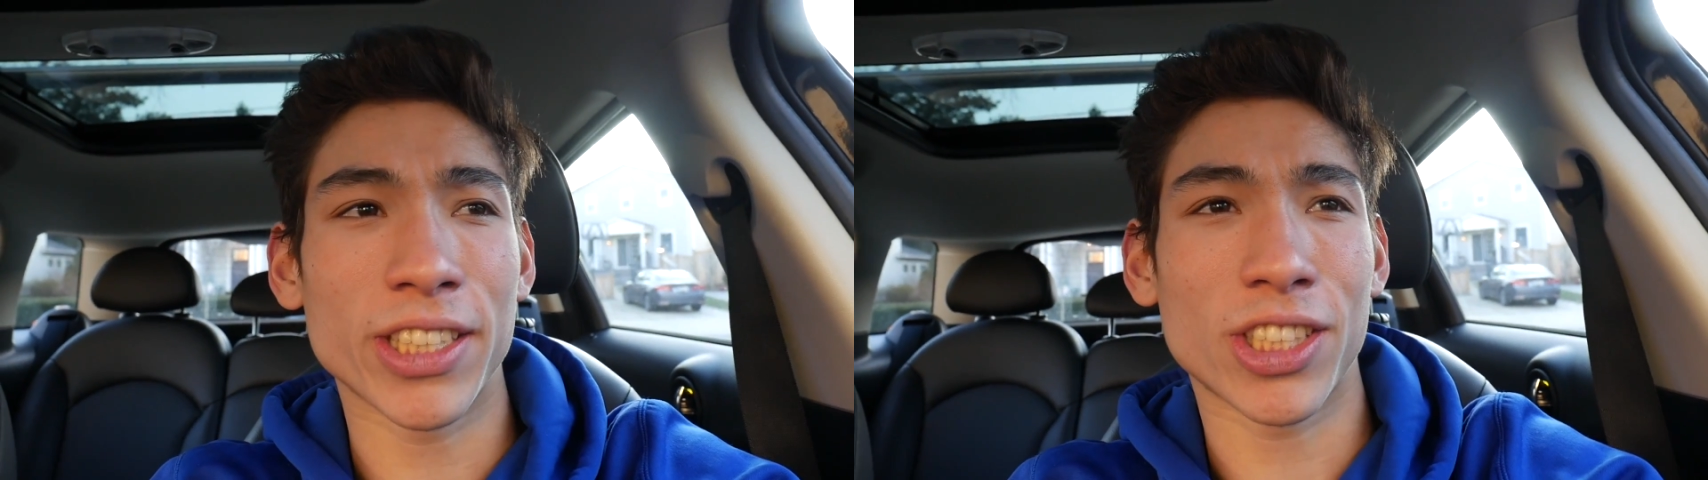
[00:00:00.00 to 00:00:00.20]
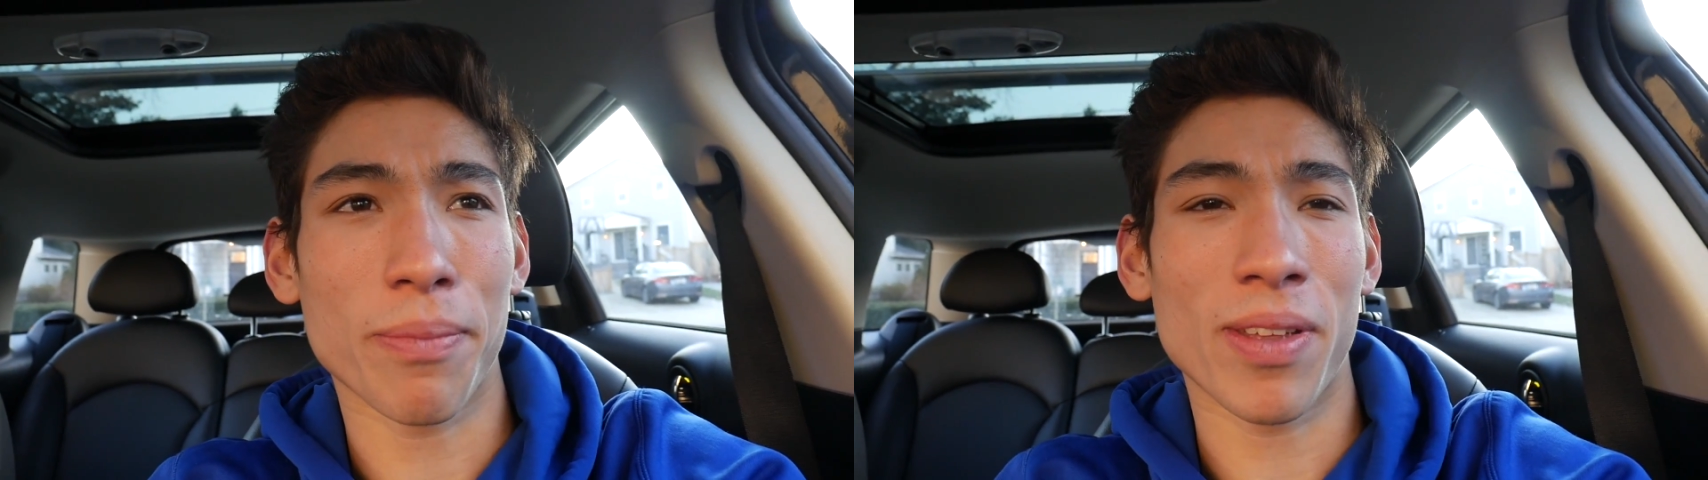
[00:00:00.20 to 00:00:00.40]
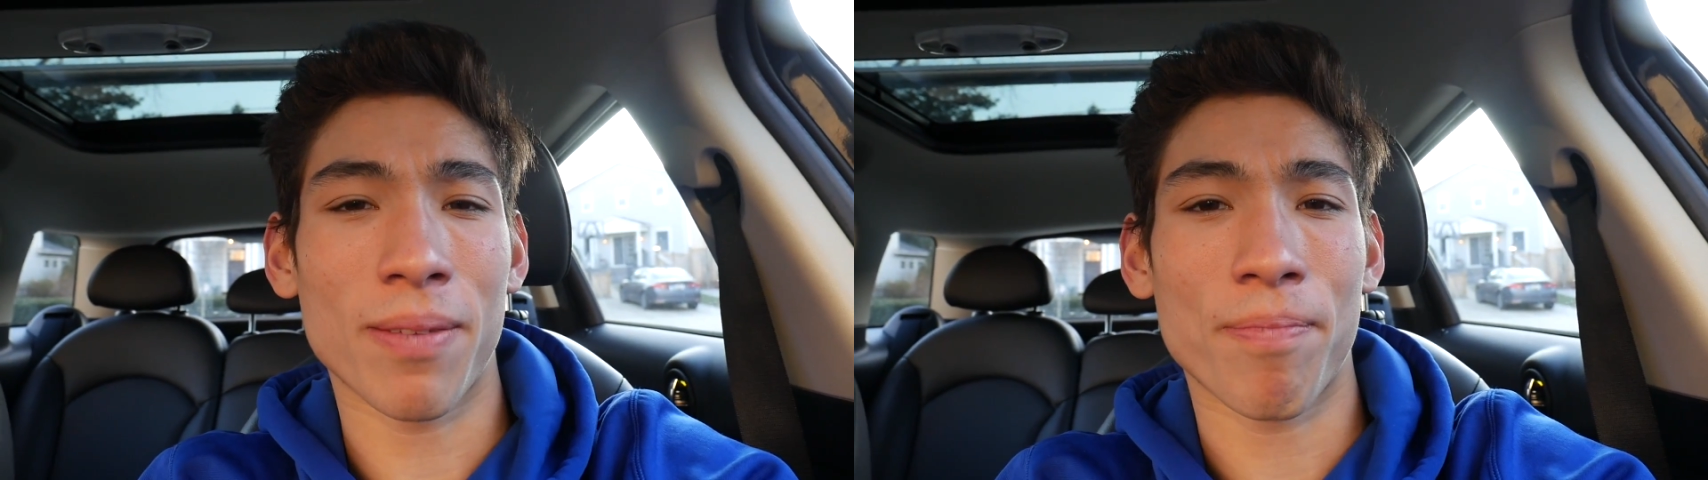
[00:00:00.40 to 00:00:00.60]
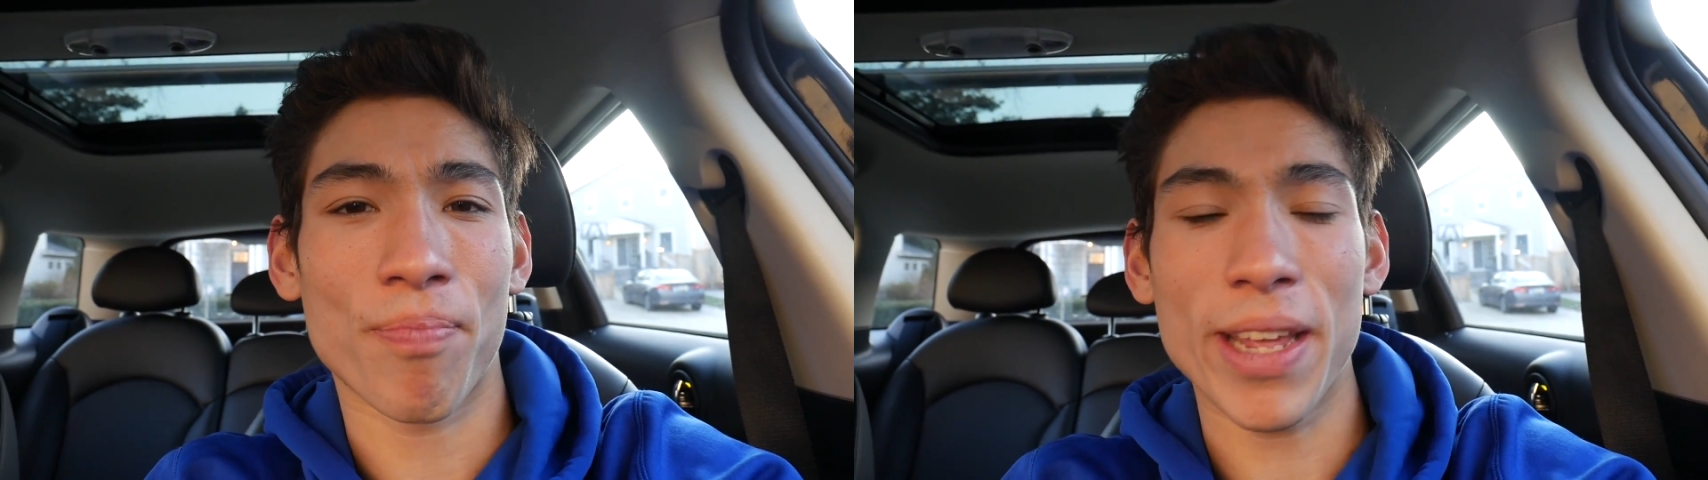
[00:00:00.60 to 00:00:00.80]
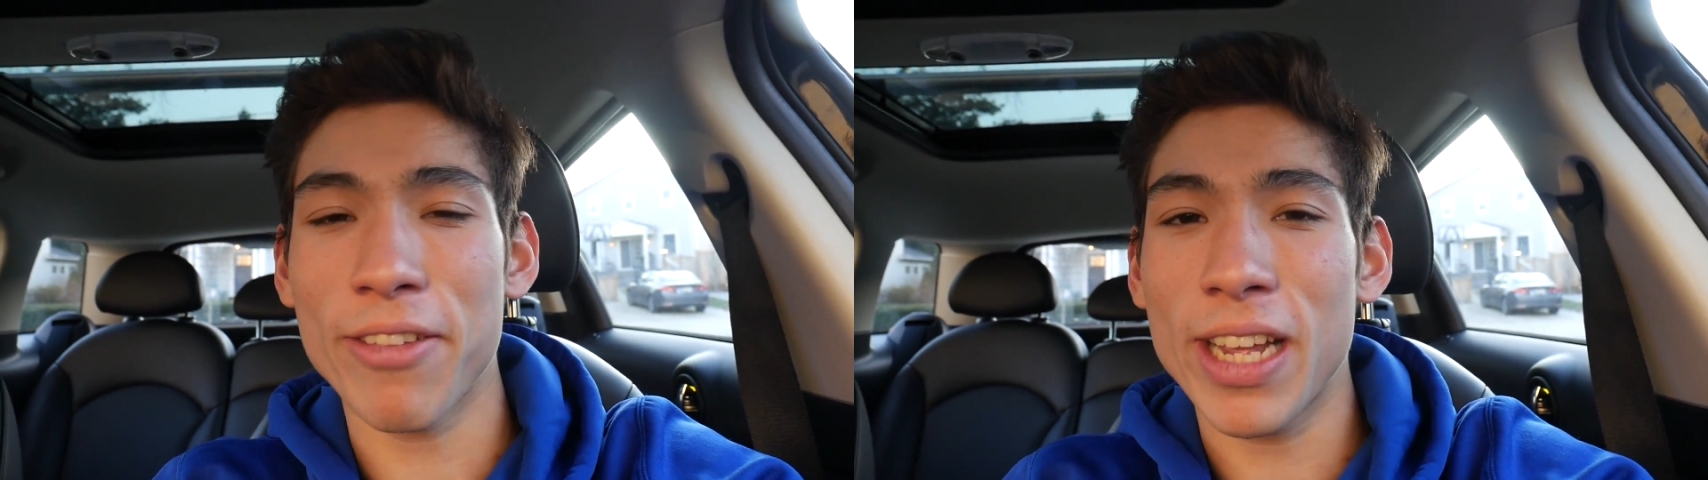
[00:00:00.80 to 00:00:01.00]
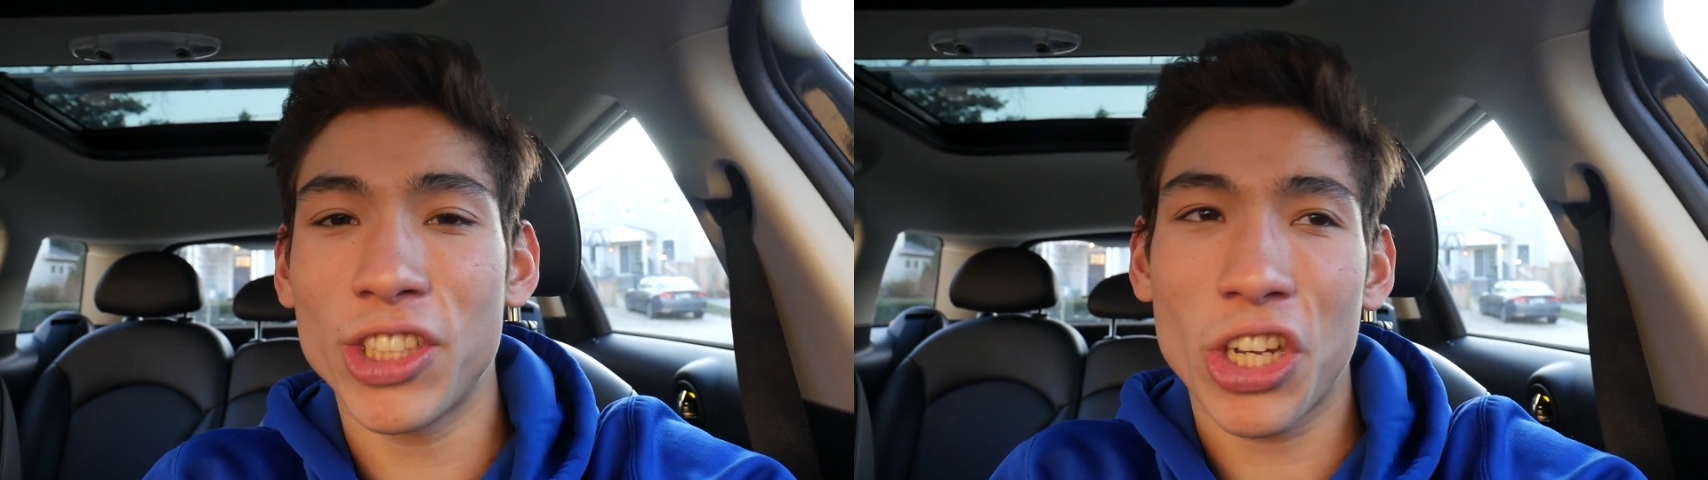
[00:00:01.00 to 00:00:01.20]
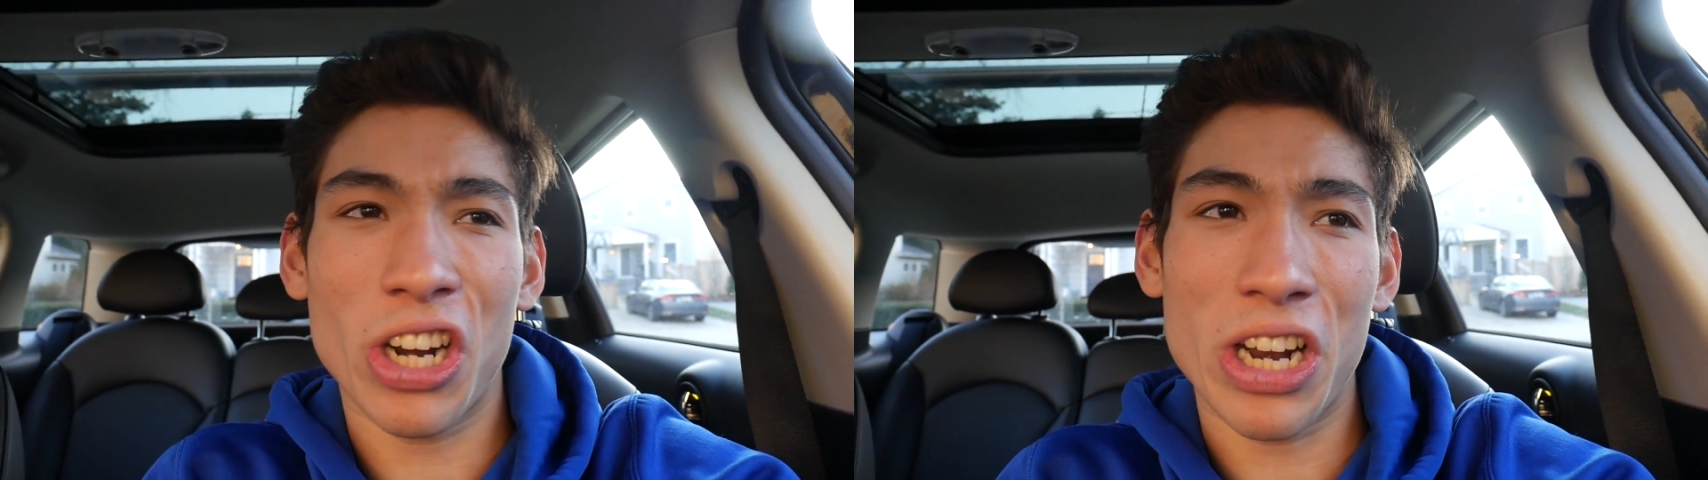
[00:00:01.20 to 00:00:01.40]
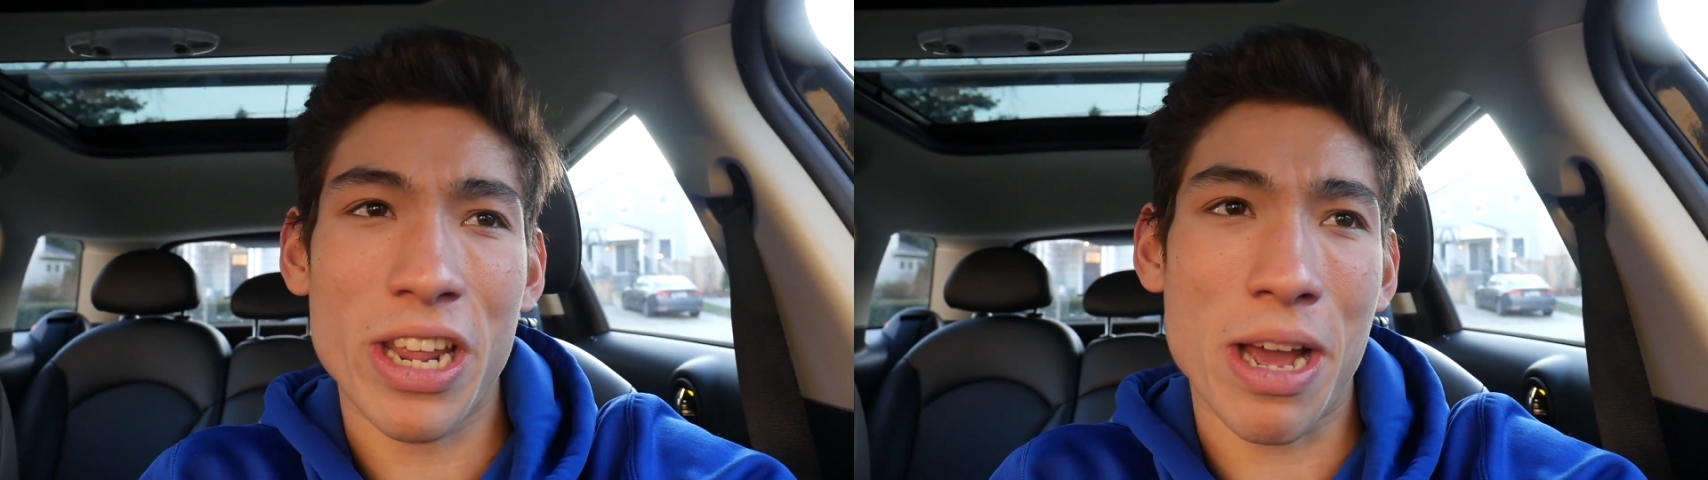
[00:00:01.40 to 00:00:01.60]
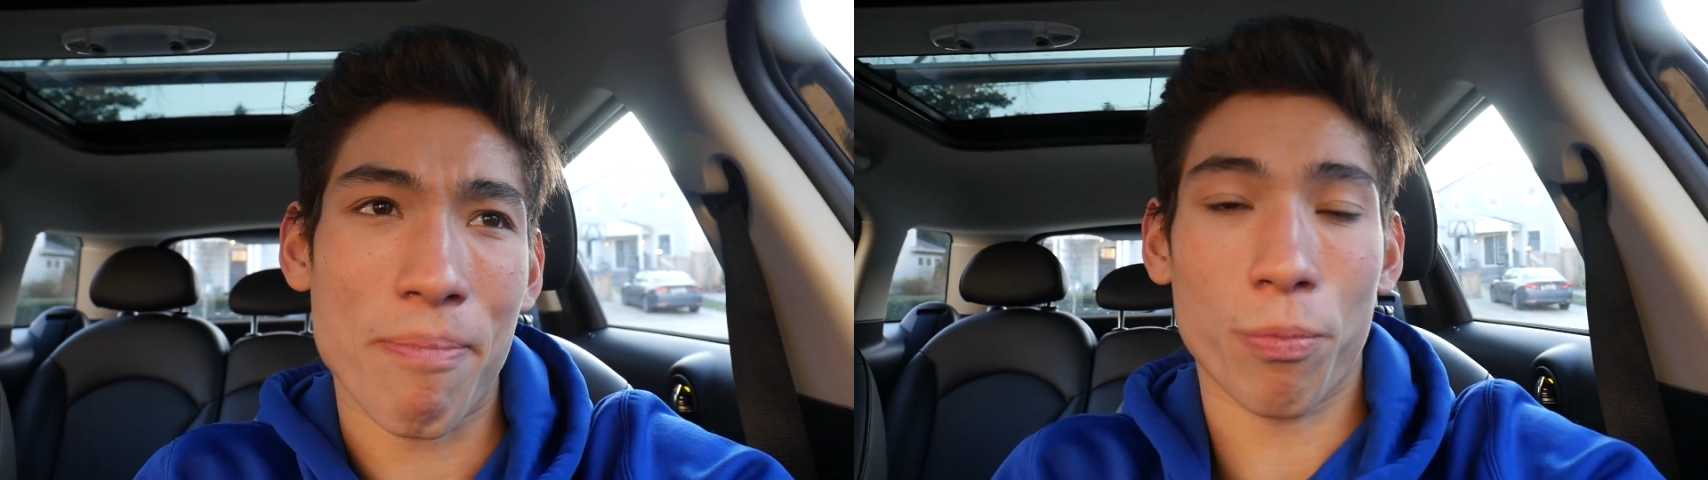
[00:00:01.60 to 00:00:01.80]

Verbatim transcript: is something, like you think it's a good idea.